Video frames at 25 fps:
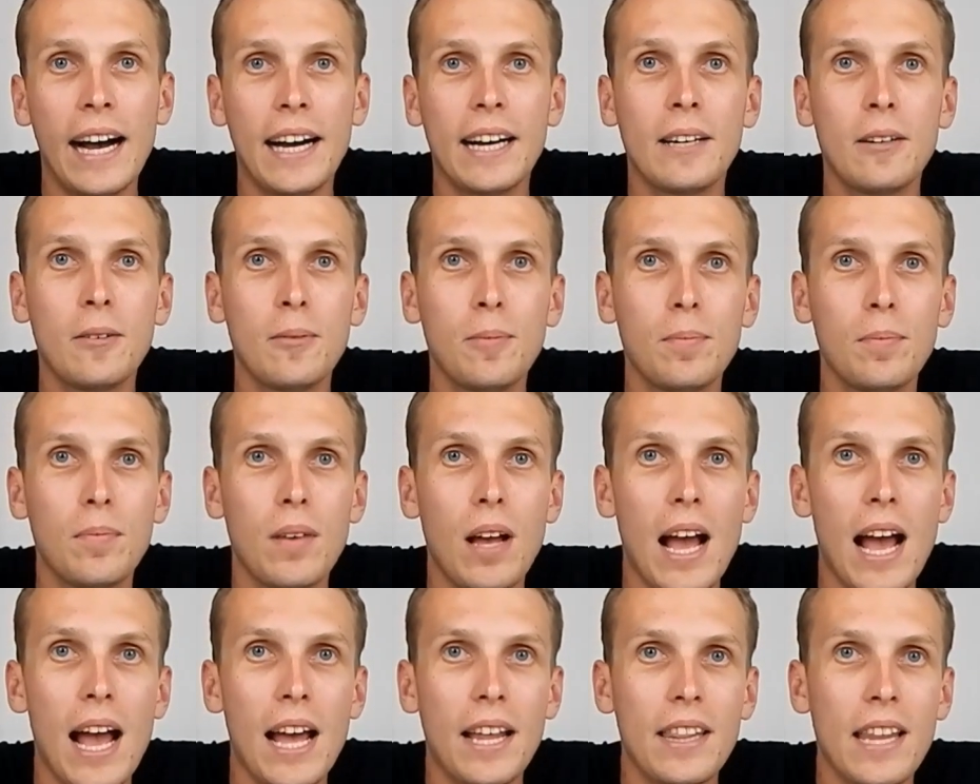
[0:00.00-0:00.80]

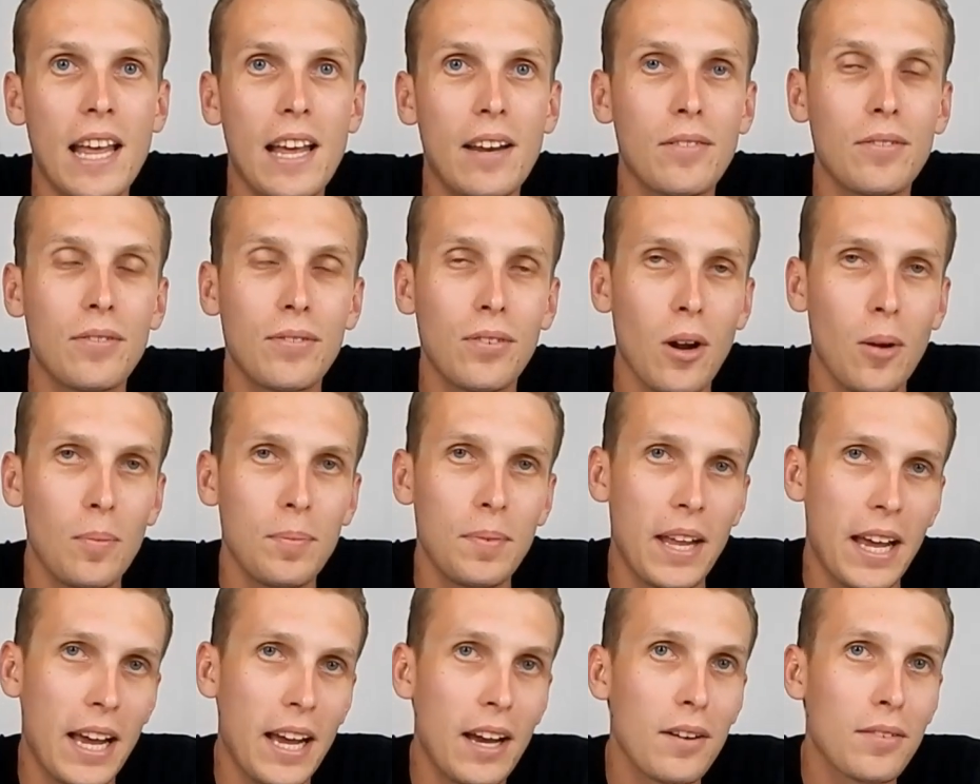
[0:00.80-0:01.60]
Um, and then
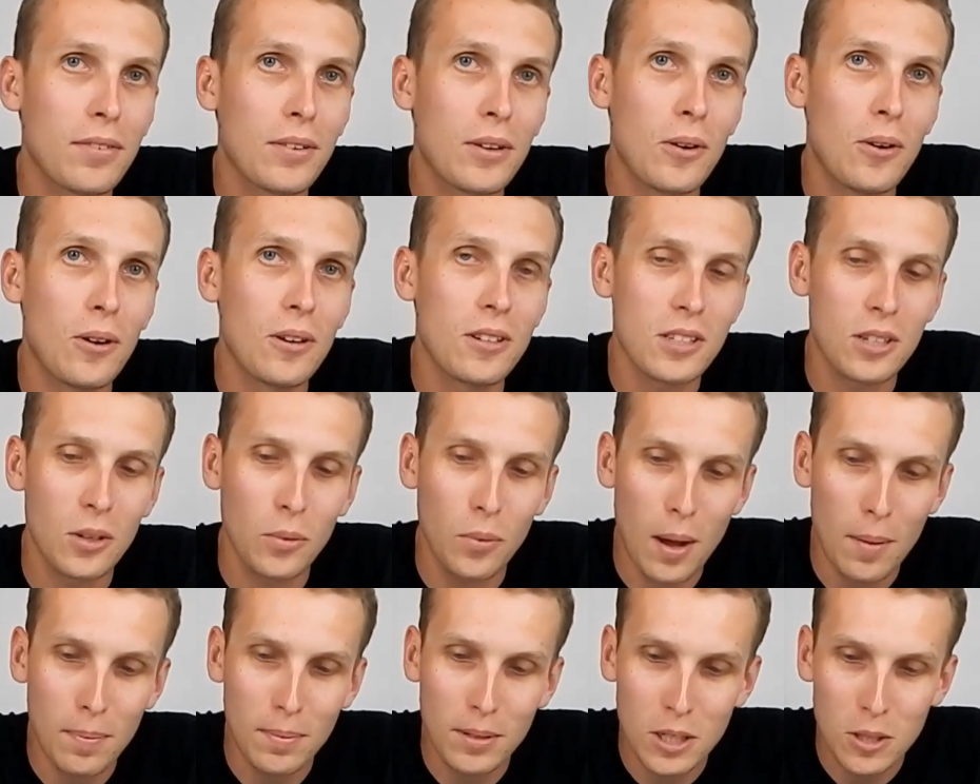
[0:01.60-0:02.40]
from there, of
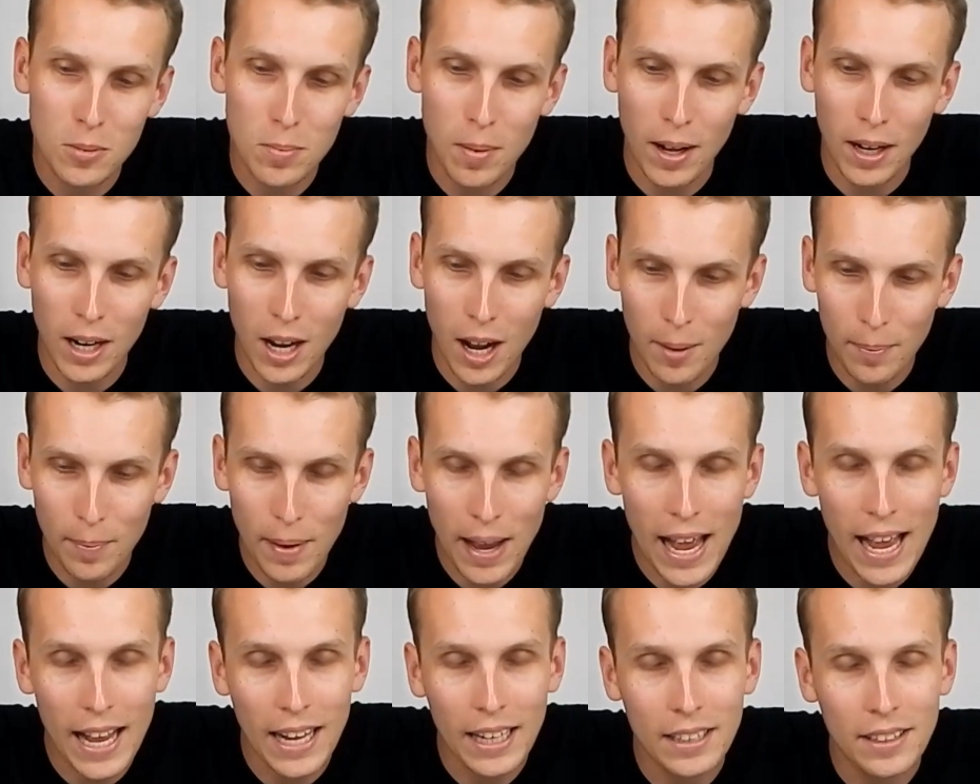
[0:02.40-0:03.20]
course, the weapon
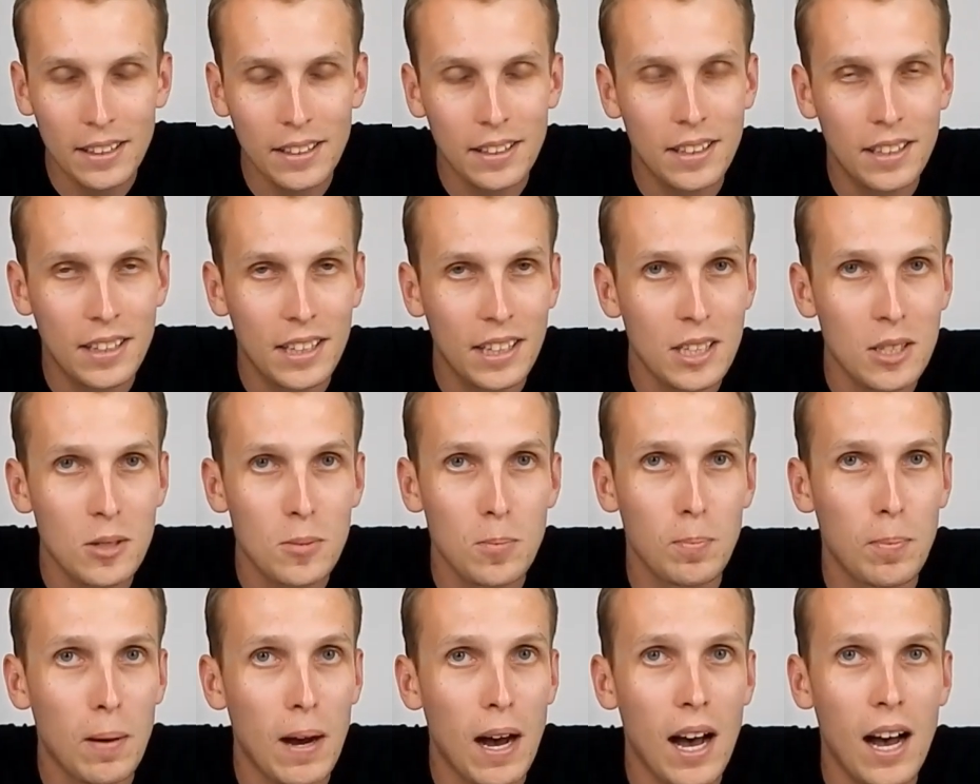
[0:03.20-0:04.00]
spun up, and
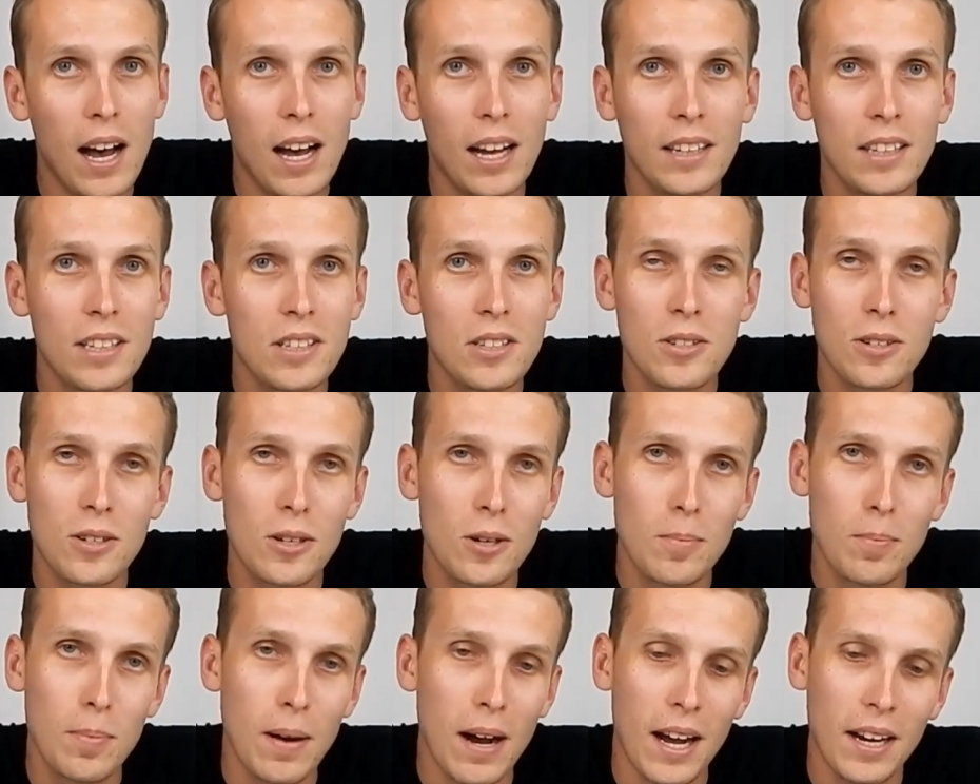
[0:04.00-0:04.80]
this bar,
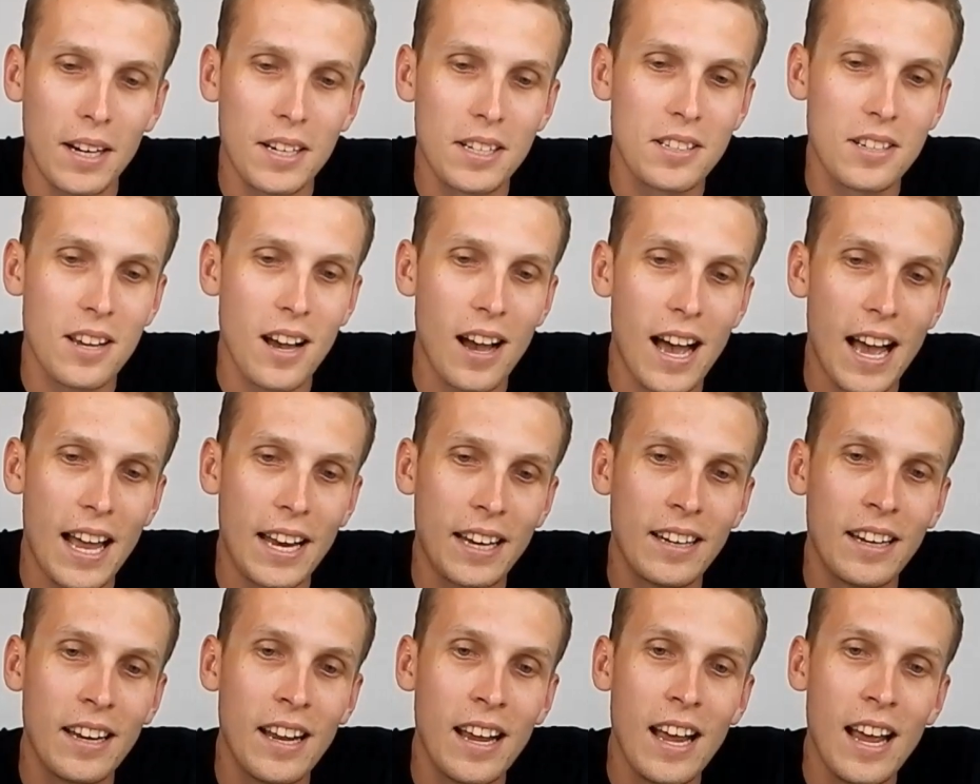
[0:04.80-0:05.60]
this new bar
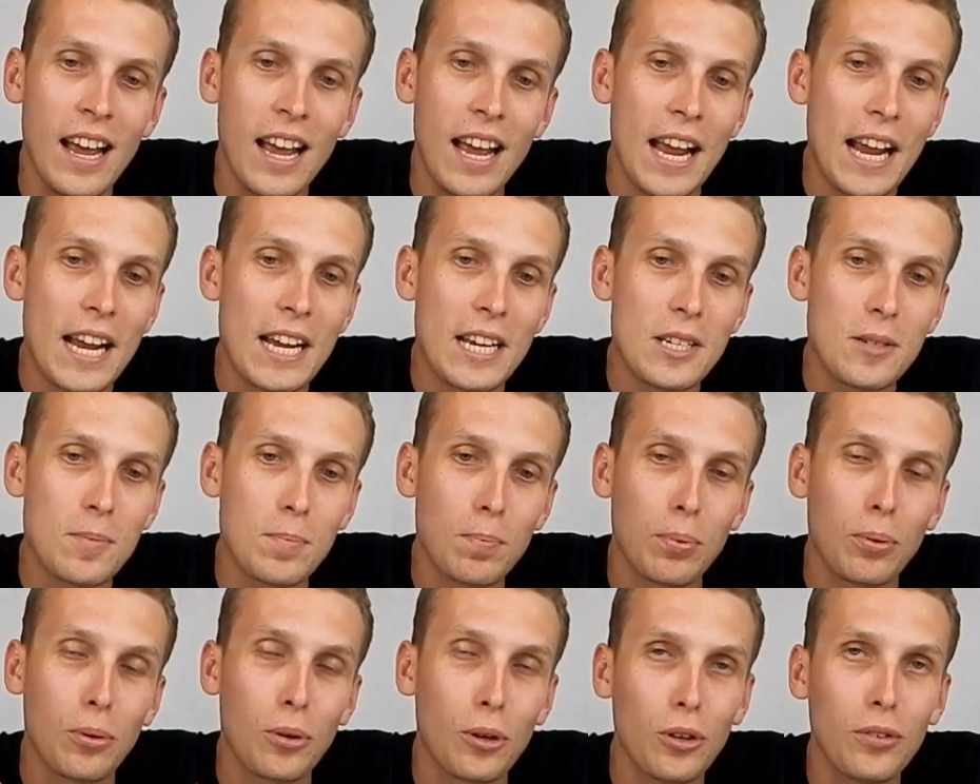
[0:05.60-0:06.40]
design
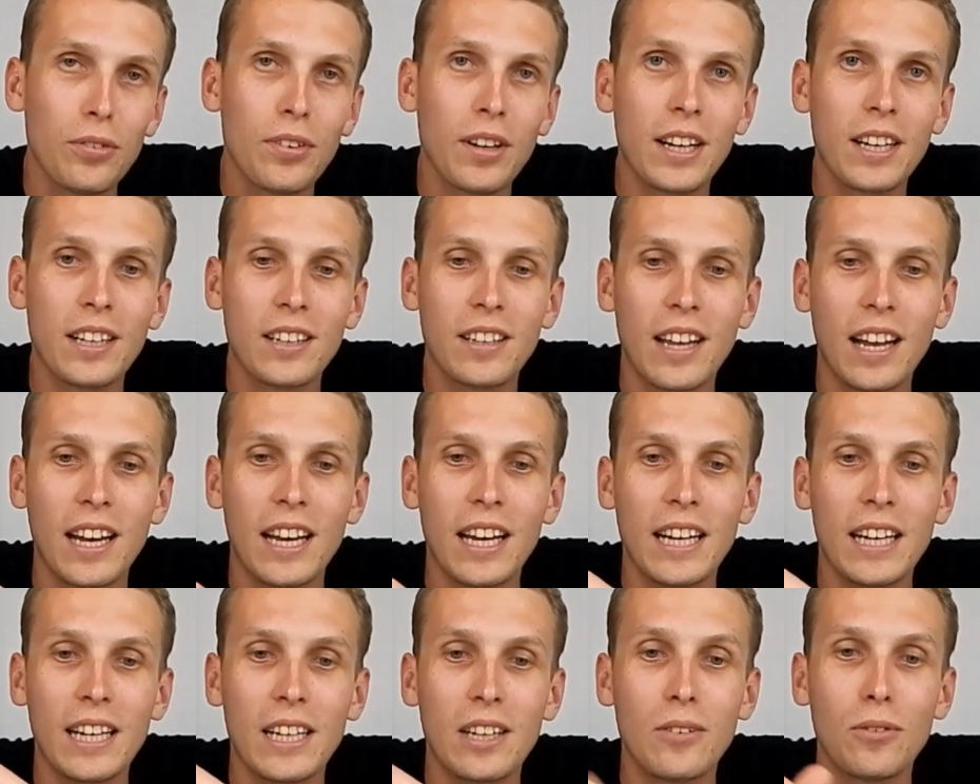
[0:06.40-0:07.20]
is
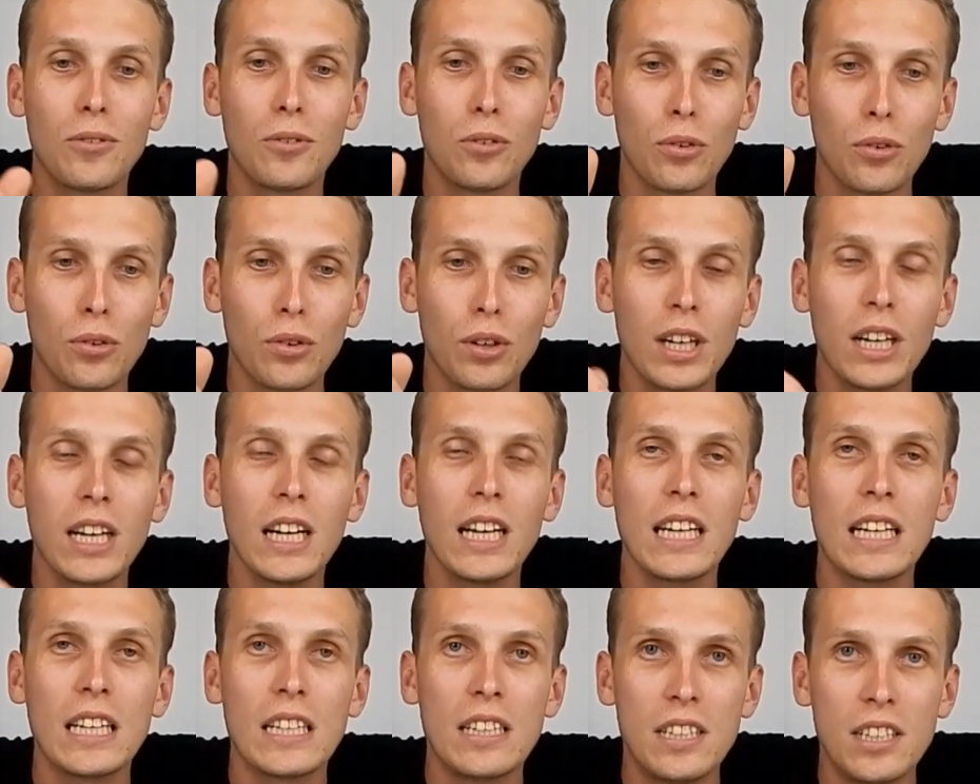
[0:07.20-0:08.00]
proving that it can
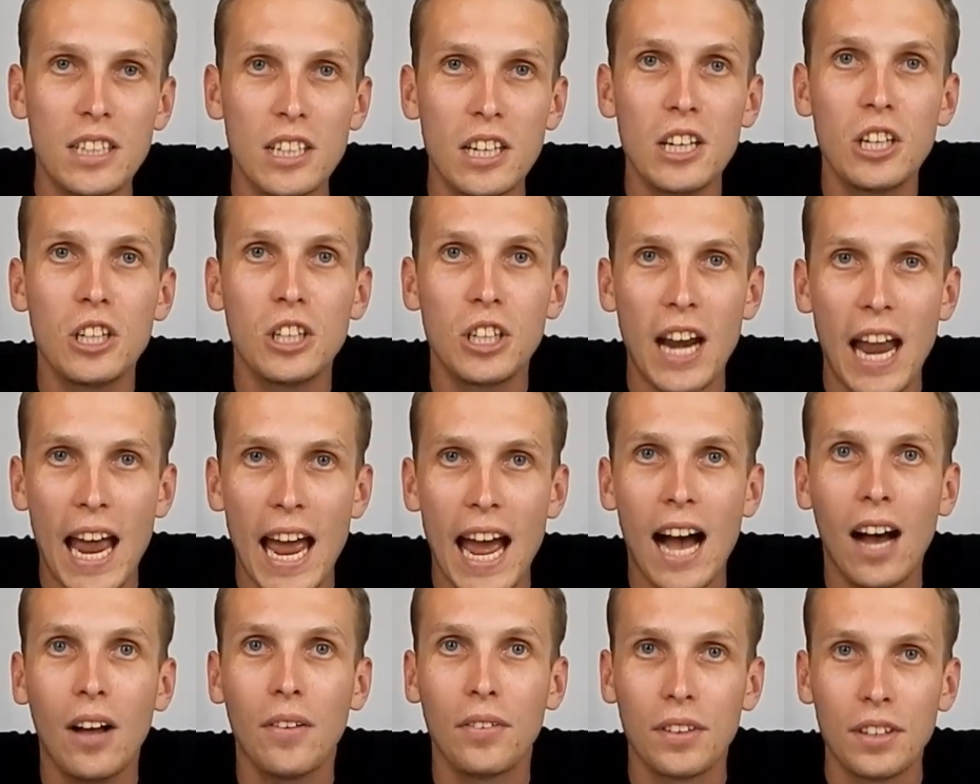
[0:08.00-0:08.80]
really
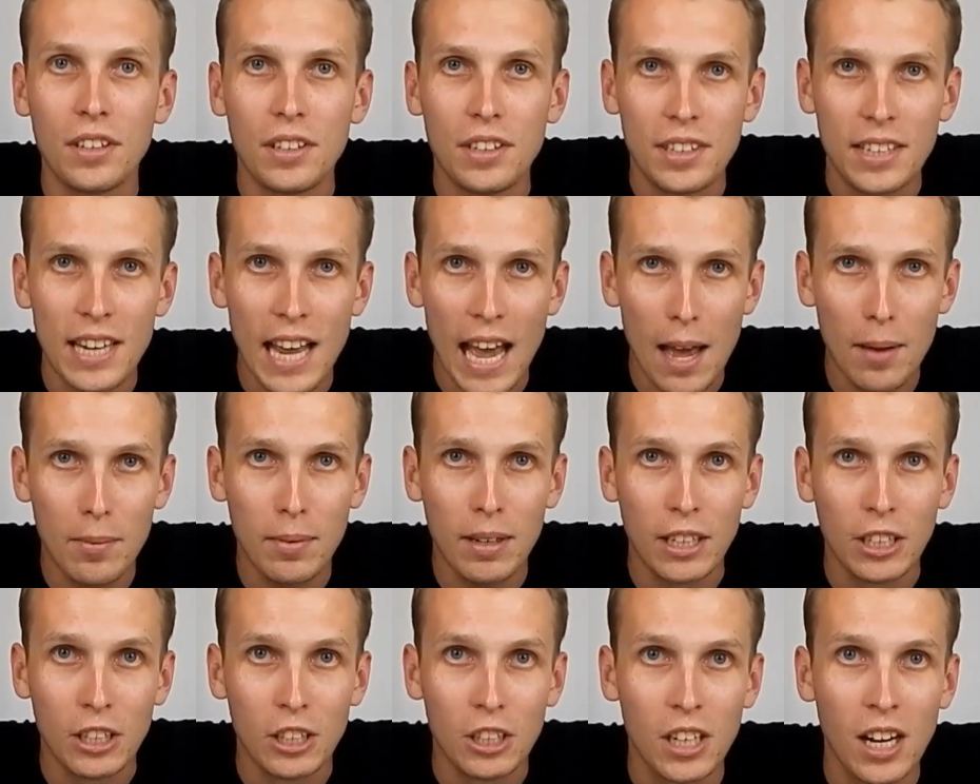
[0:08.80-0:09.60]
dish out the
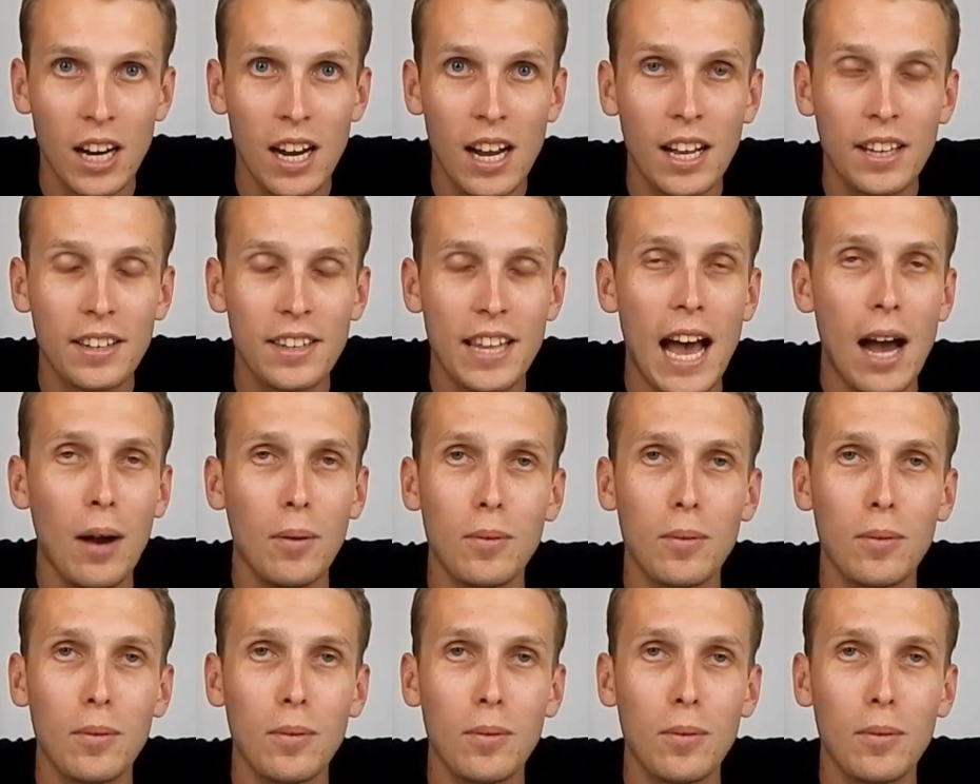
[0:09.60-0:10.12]
damage.